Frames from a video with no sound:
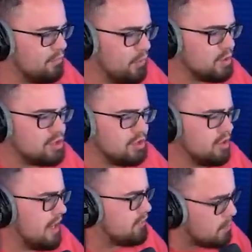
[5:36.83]
First,
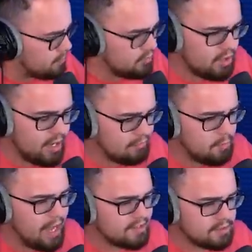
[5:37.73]
you're gonna have
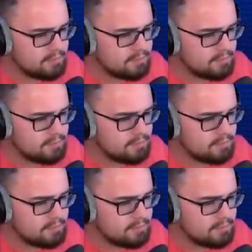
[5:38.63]
to pass